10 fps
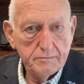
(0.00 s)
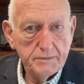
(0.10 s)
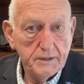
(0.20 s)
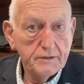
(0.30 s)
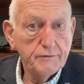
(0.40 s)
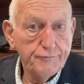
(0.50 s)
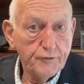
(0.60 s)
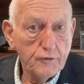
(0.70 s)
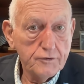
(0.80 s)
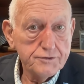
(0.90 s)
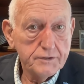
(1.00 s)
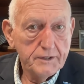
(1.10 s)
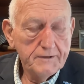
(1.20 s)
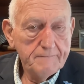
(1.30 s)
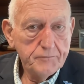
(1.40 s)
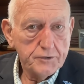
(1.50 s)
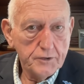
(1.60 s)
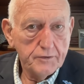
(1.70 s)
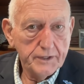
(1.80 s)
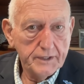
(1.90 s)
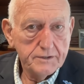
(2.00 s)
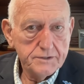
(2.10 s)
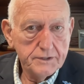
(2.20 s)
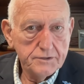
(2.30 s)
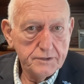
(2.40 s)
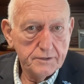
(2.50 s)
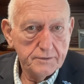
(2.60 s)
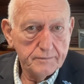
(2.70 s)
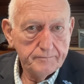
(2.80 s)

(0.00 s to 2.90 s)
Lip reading: being the first to turn against each other.